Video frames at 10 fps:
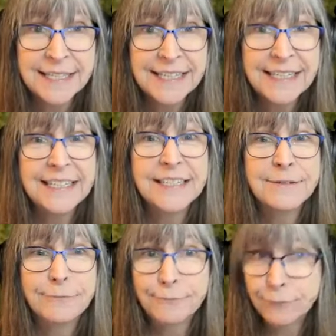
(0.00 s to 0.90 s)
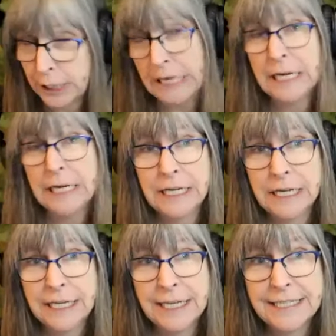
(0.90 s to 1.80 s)
is free.
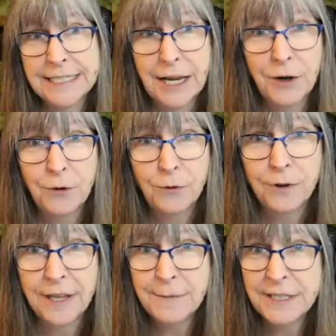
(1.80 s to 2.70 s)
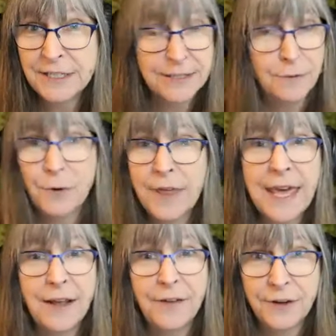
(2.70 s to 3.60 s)
So let me just throw
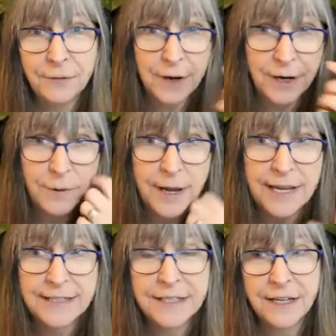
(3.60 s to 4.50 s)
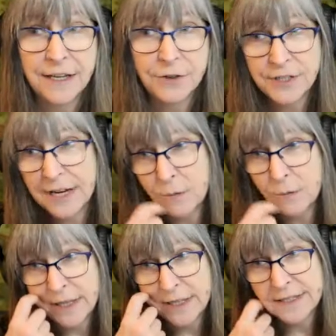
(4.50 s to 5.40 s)
that out there right away to understand
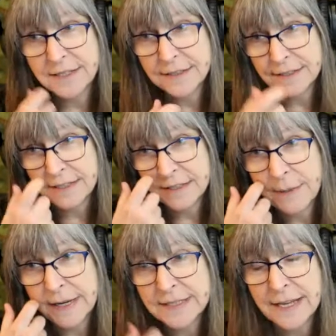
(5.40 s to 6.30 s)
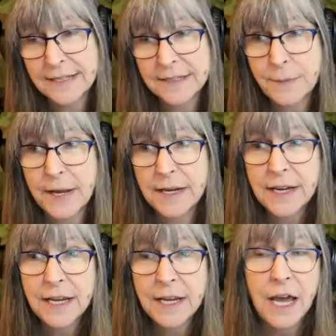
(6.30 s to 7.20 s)
why this makes sense. But
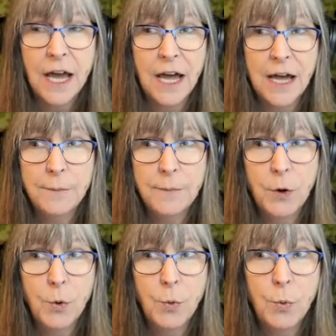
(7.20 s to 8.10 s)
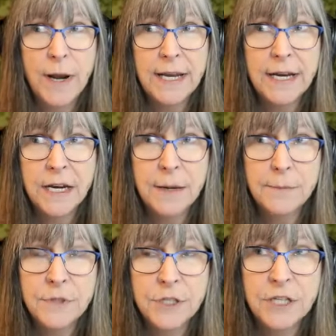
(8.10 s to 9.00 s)
when it
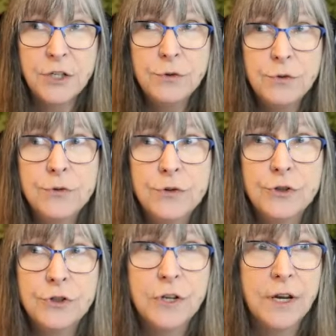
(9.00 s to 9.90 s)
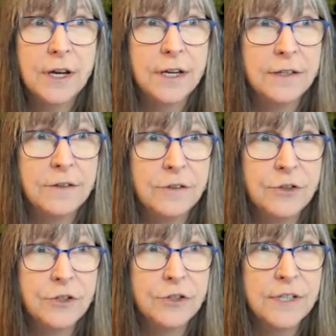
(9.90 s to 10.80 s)
comes, can you
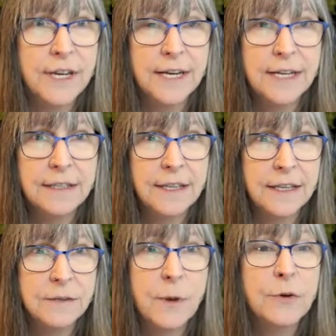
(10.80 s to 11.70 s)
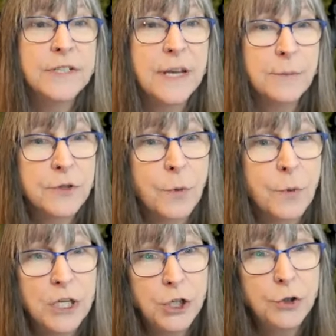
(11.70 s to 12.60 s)
say like some other examples of
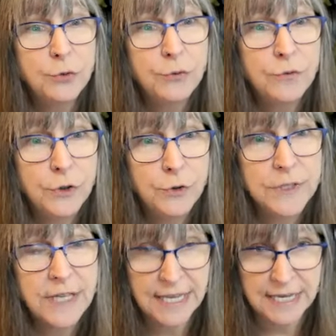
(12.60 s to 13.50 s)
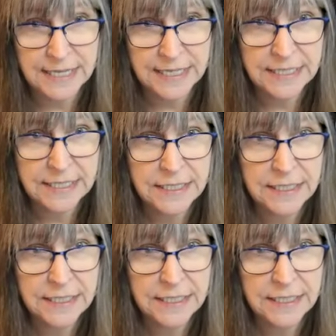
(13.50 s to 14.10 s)
when you've used this